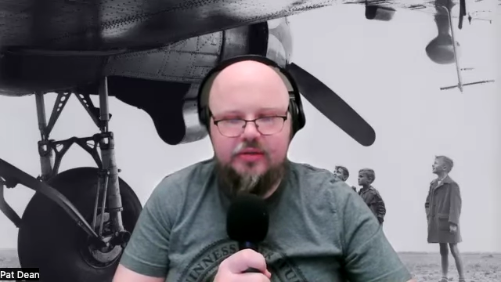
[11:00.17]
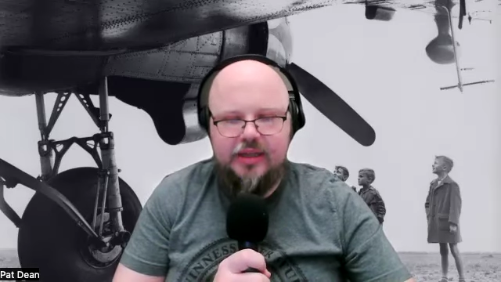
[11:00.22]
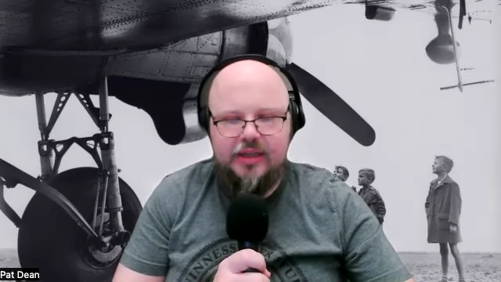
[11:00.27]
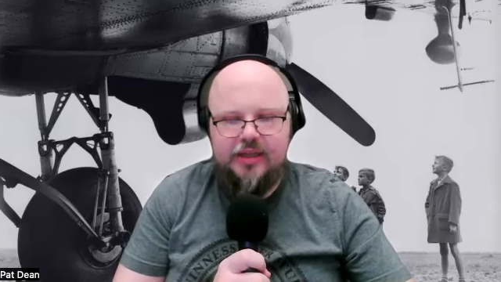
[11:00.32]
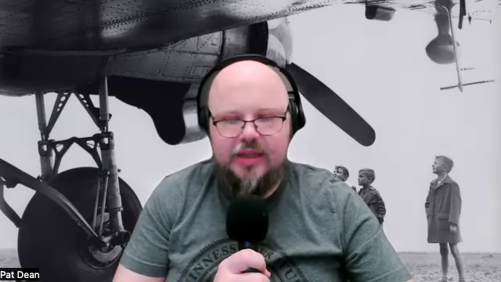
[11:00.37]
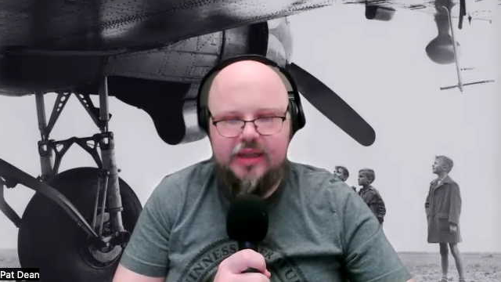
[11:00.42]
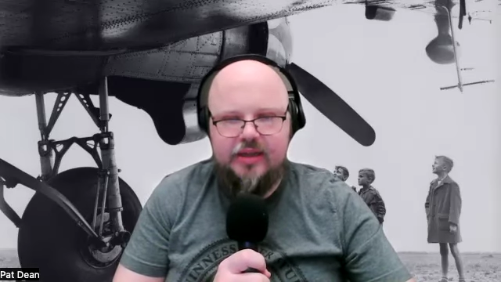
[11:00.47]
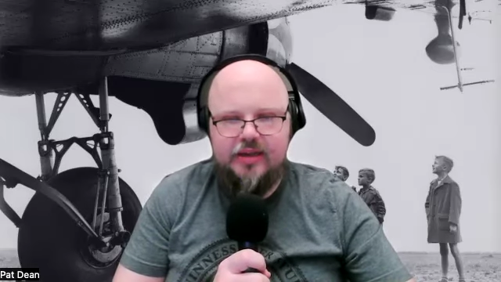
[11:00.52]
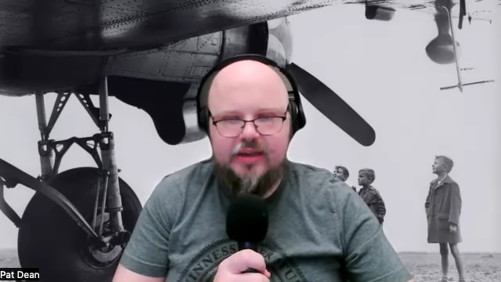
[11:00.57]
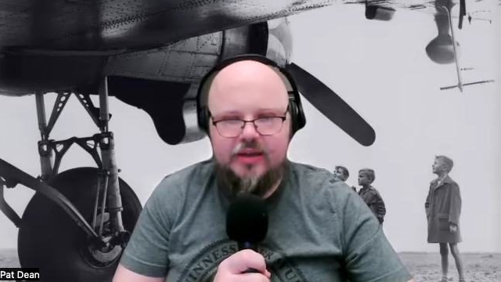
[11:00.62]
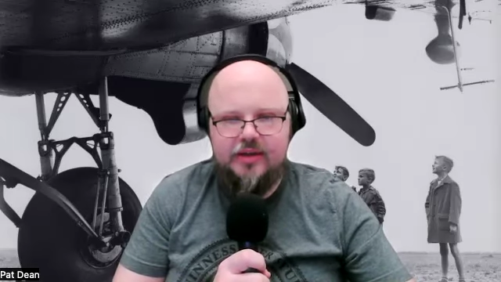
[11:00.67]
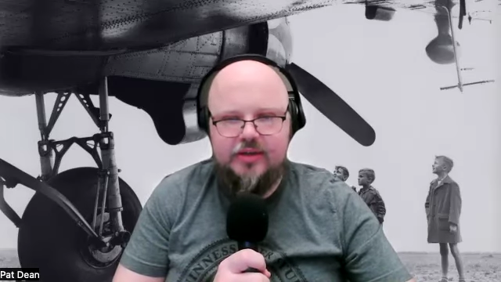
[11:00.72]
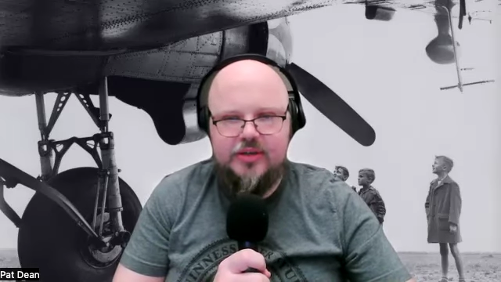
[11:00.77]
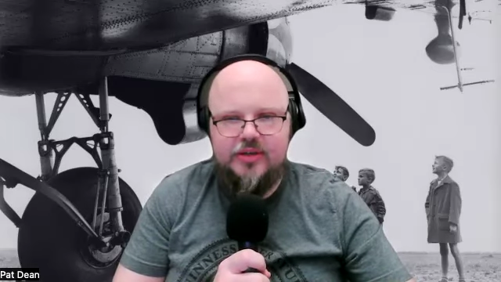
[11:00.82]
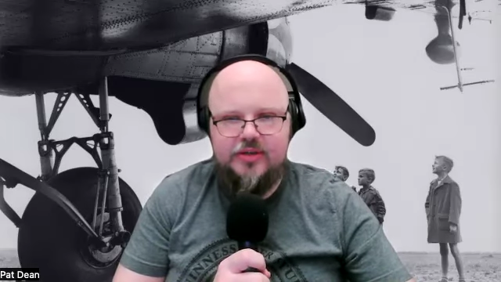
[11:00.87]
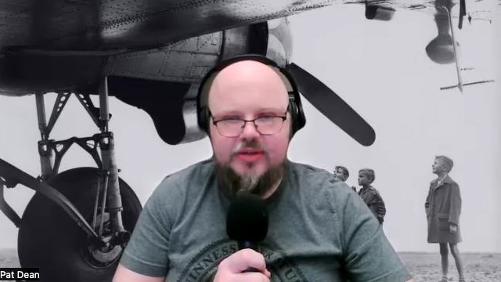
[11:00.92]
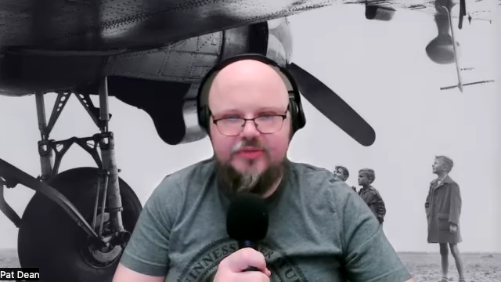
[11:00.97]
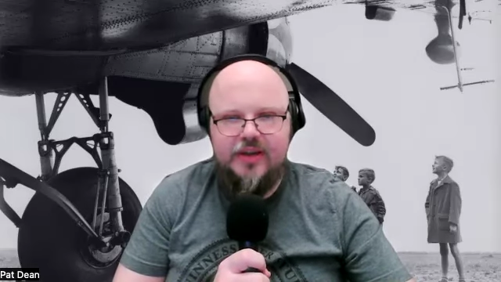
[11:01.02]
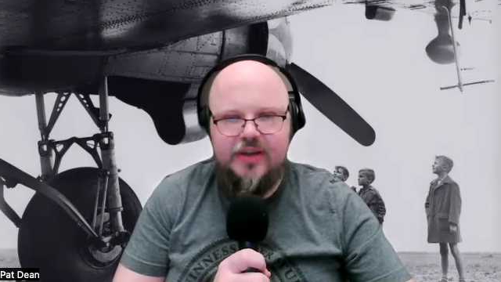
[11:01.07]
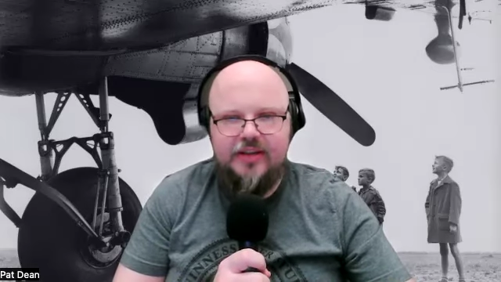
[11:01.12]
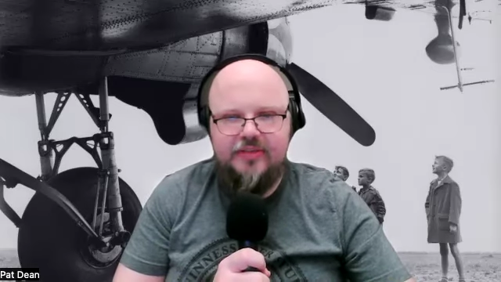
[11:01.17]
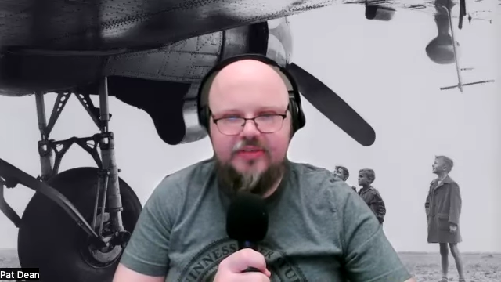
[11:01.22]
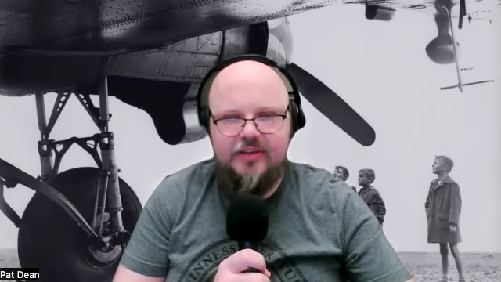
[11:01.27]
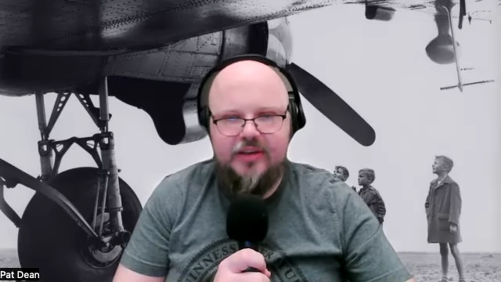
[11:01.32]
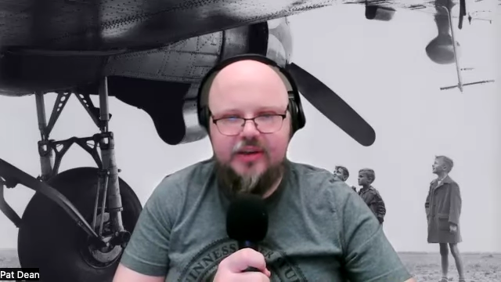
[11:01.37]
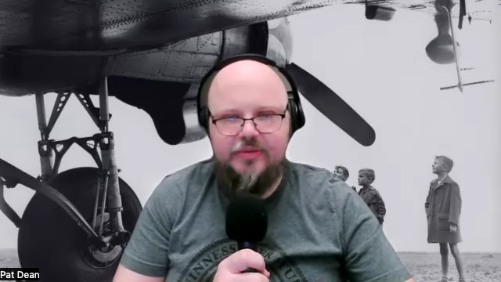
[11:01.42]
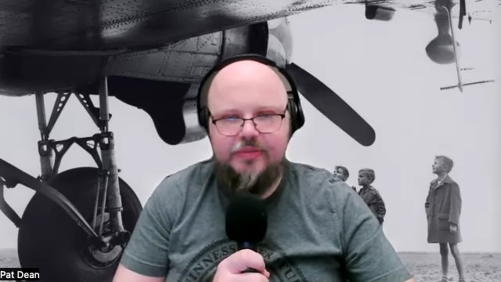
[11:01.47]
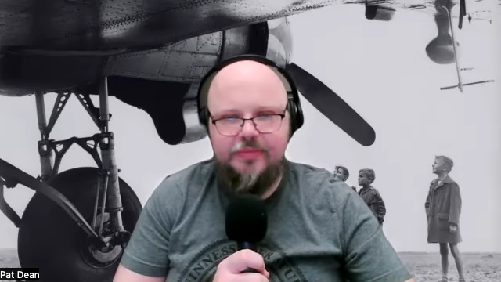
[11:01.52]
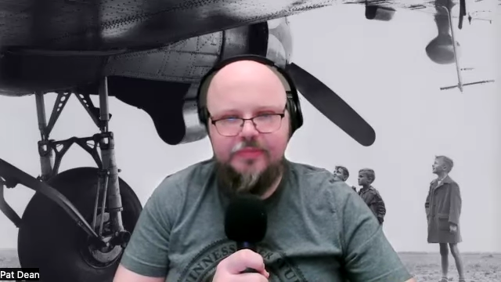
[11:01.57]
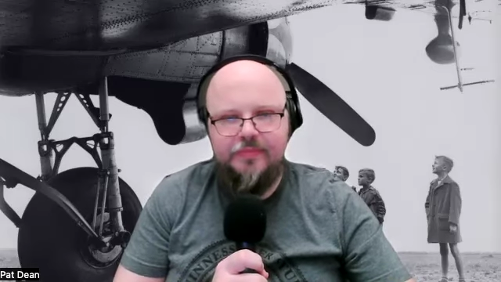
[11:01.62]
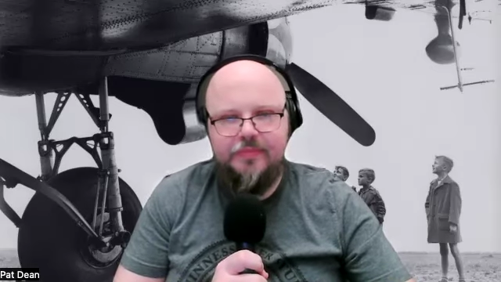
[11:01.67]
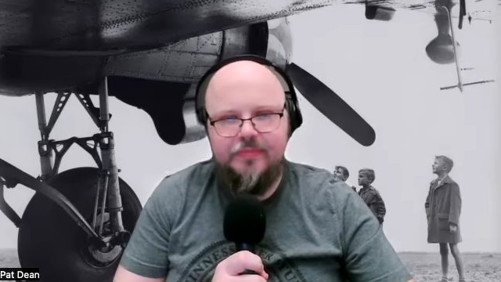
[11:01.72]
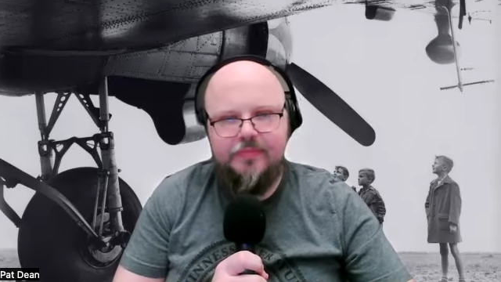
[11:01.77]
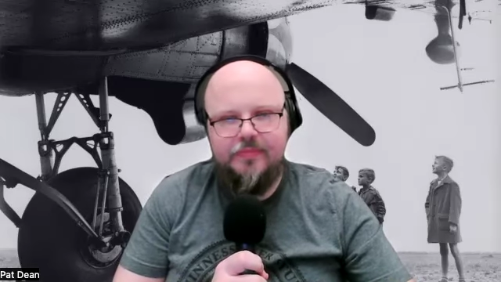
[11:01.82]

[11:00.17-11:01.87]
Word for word: like 2 fights ago.